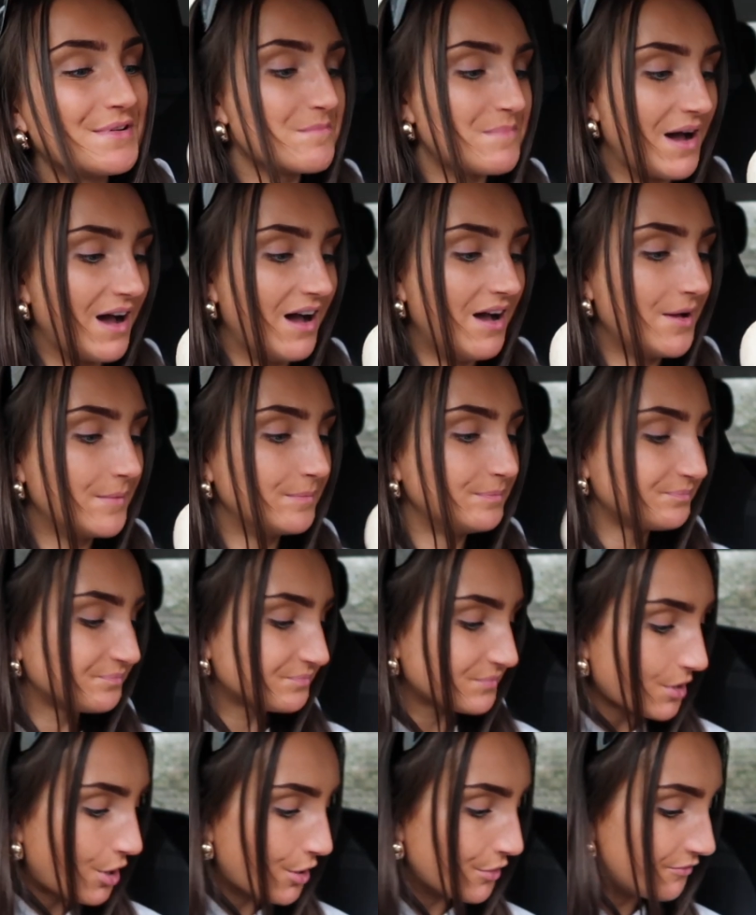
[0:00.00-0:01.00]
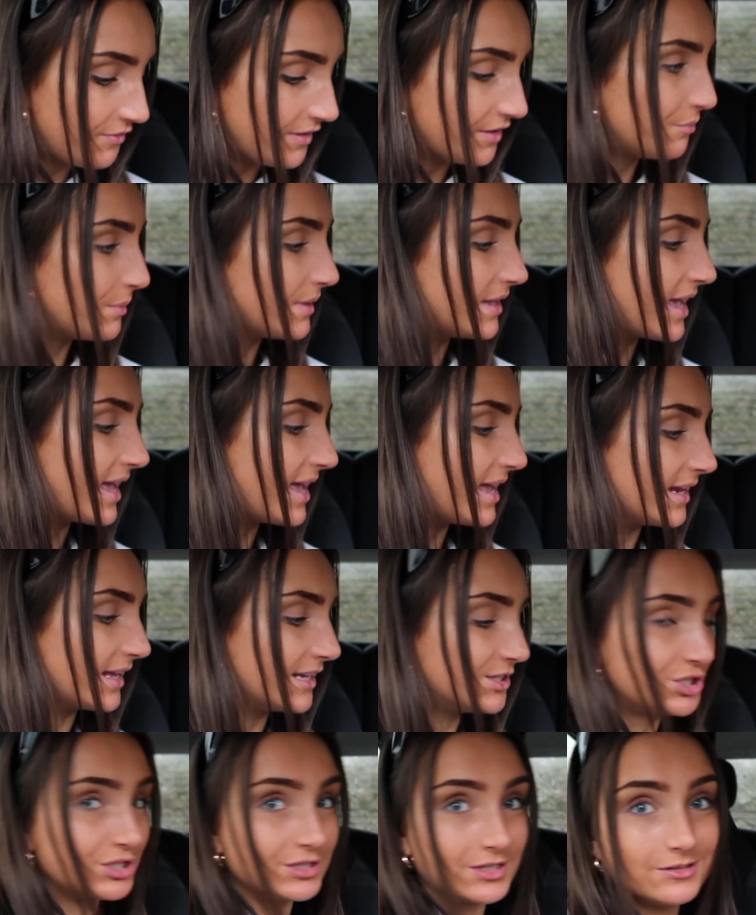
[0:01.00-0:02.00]
But hopefully if we get in,
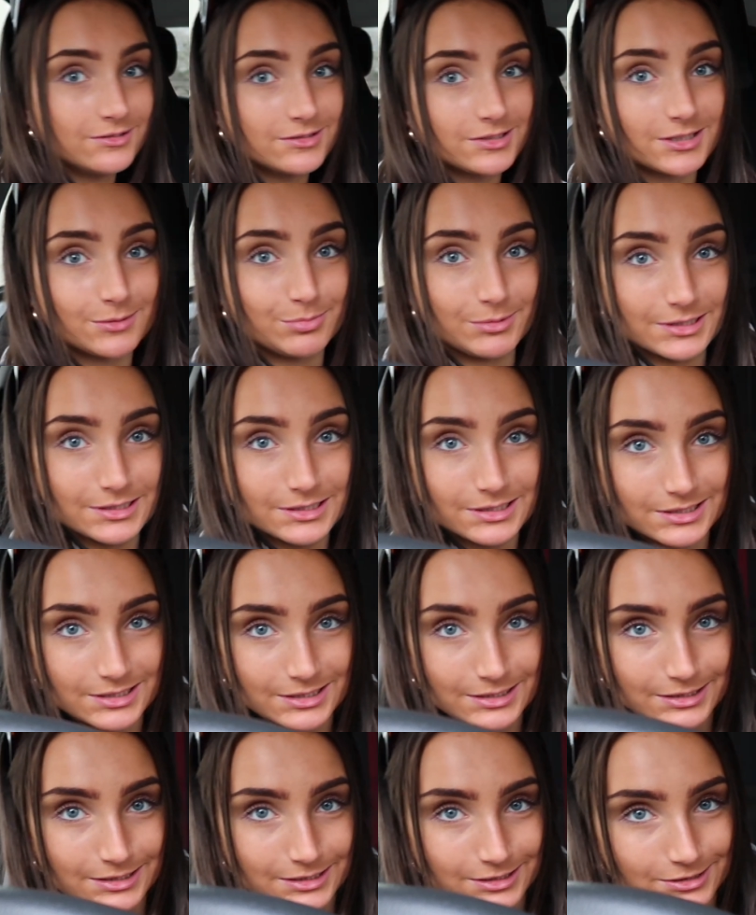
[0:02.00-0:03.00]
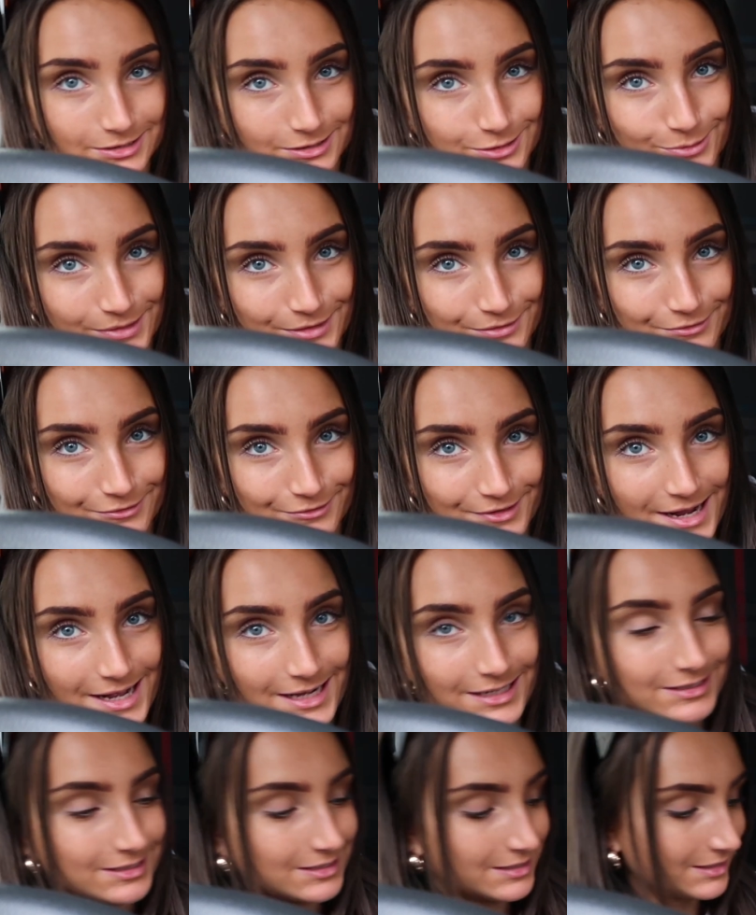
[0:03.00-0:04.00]
she looks spicy, like she's quite
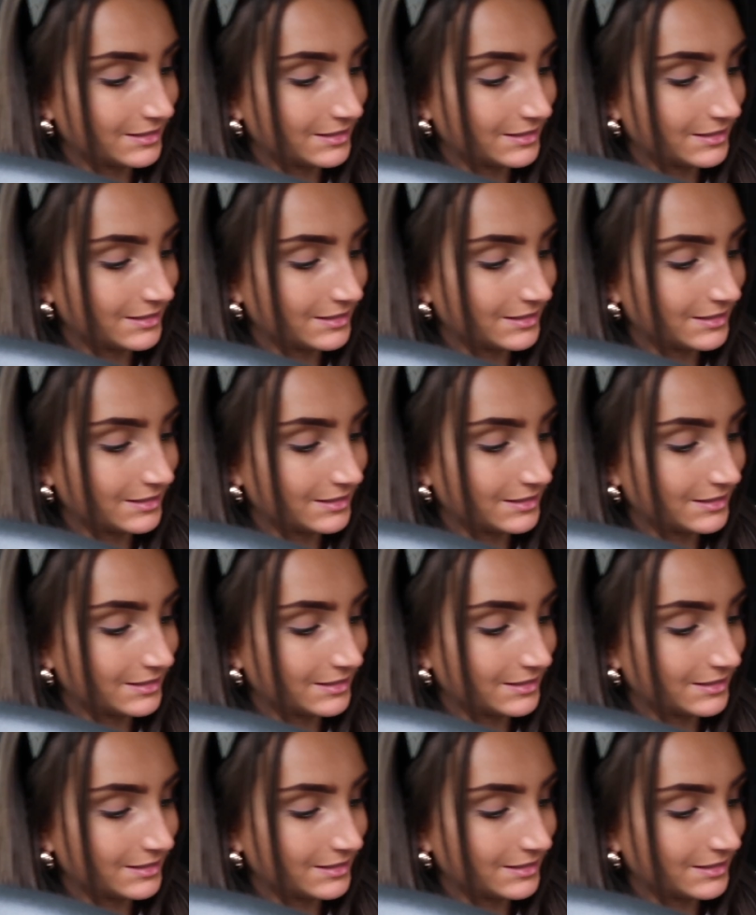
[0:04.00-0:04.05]
red.